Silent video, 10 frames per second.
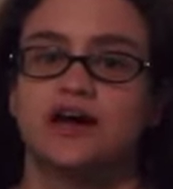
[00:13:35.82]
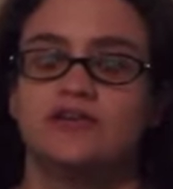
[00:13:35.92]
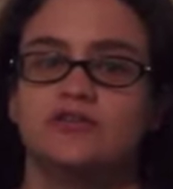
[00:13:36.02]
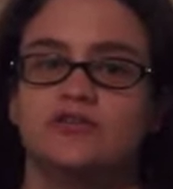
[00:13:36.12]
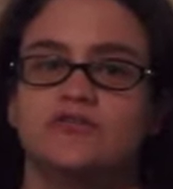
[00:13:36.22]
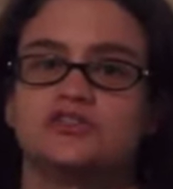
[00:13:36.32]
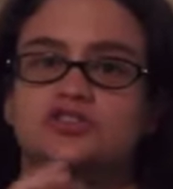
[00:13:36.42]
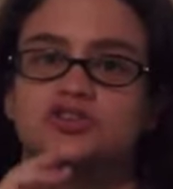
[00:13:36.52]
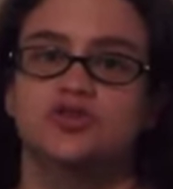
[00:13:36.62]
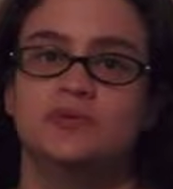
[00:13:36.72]
I don't know if
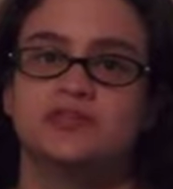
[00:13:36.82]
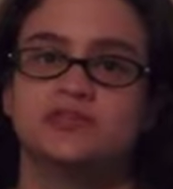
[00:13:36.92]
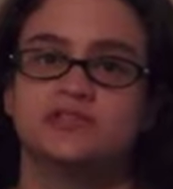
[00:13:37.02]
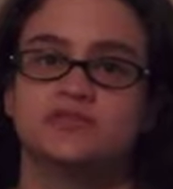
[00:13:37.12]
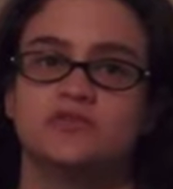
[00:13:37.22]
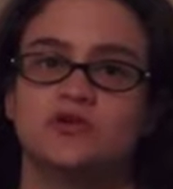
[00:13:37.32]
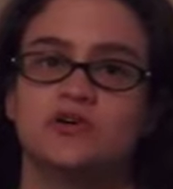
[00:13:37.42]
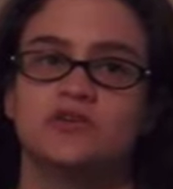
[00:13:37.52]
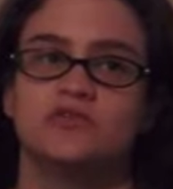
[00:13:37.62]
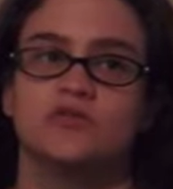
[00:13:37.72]
it's two pieces of
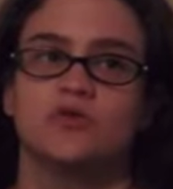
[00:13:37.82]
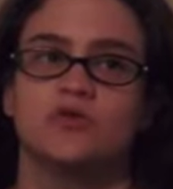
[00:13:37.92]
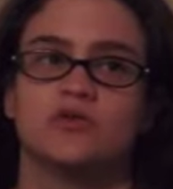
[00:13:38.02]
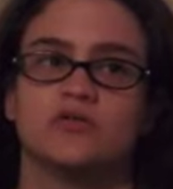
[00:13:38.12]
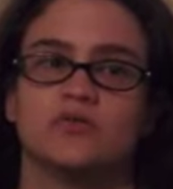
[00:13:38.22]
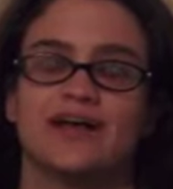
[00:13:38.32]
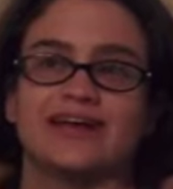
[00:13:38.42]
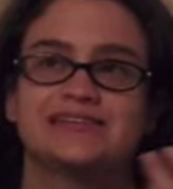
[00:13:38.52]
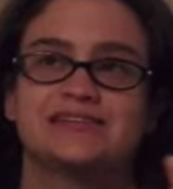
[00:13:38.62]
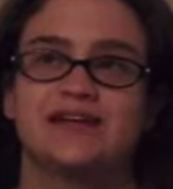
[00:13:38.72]
wood or, well, I
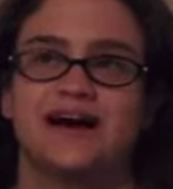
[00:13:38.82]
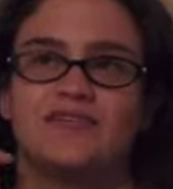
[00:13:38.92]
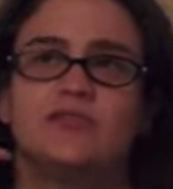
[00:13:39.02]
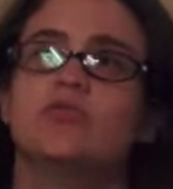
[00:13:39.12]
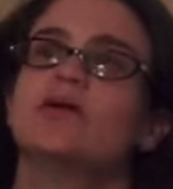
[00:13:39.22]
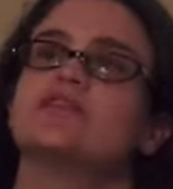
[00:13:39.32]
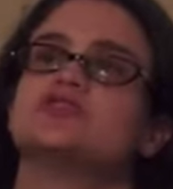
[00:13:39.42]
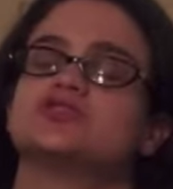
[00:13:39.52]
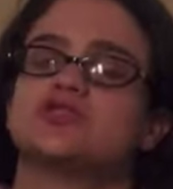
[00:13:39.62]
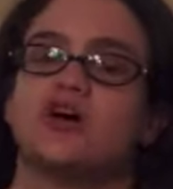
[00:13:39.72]
guess it'd have to be one
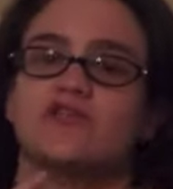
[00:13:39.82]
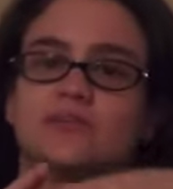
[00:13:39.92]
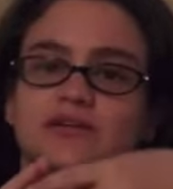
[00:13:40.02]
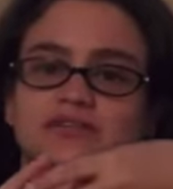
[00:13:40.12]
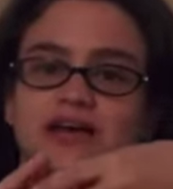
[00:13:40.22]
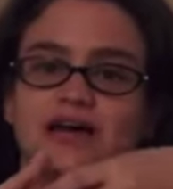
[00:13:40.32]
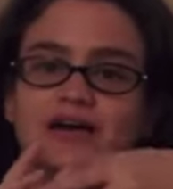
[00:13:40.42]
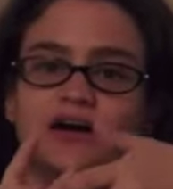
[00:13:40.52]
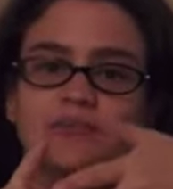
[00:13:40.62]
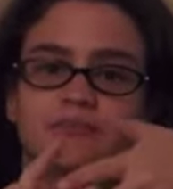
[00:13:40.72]
that's just carved, but it's like
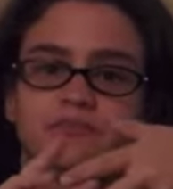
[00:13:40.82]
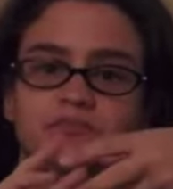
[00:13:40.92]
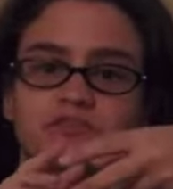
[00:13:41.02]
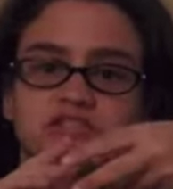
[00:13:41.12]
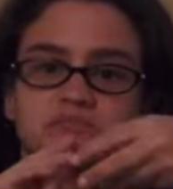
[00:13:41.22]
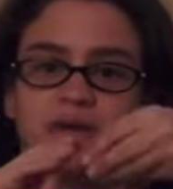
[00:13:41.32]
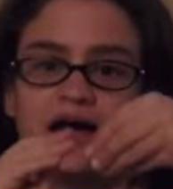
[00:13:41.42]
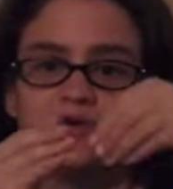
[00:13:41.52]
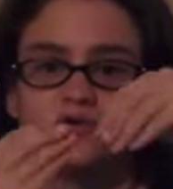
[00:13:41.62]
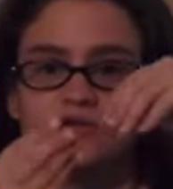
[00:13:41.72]
um,
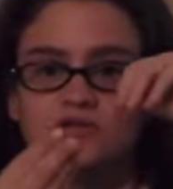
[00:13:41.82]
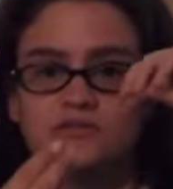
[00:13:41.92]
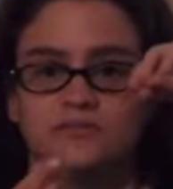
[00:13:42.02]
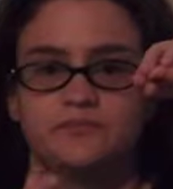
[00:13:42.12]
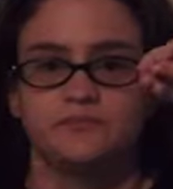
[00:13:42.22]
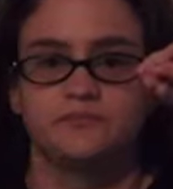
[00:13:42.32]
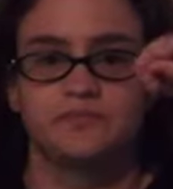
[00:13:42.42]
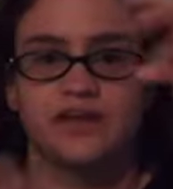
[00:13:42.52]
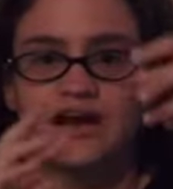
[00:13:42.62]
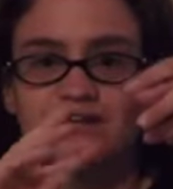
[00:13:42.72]
spiraled,
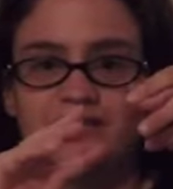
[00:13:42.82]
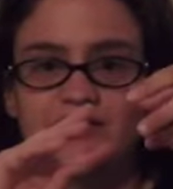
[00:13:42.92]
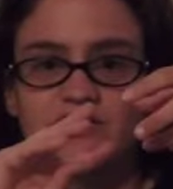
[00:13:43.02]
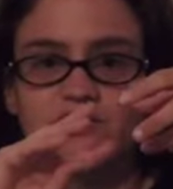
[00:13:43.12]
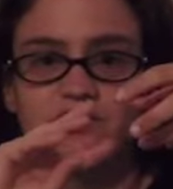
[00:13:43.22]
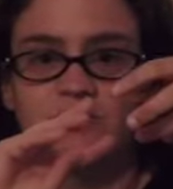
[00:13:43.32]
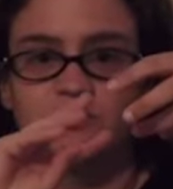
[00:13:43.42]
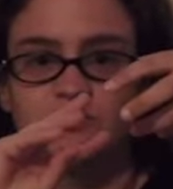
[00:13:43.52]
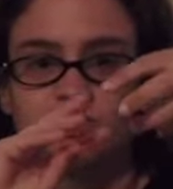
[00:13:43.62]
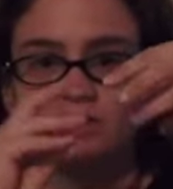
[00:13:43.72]
kind of like
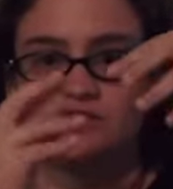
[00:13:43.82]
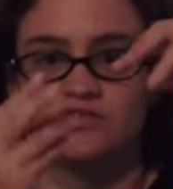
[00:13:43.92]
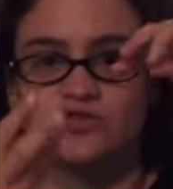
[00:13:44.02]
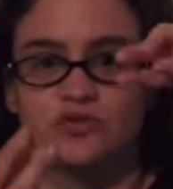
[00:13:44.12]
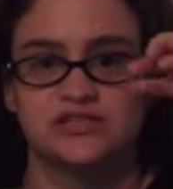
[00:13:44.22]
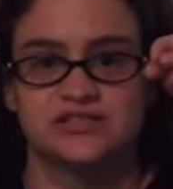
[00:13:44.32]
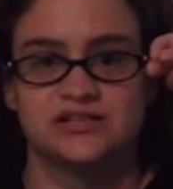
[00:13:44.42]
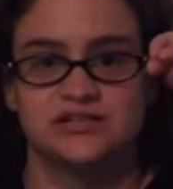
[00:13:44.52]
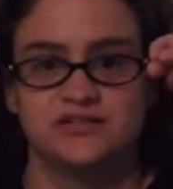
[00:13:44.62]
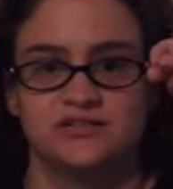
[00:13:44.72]
people took it and
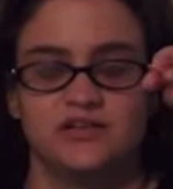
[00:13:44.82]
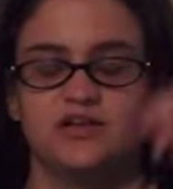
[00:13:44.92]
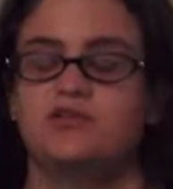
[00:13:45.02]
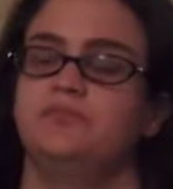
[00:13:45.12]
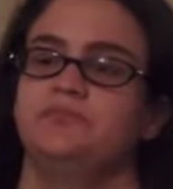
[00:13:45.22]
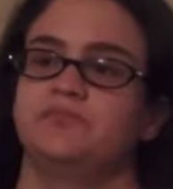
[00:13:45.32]
twisted, you know?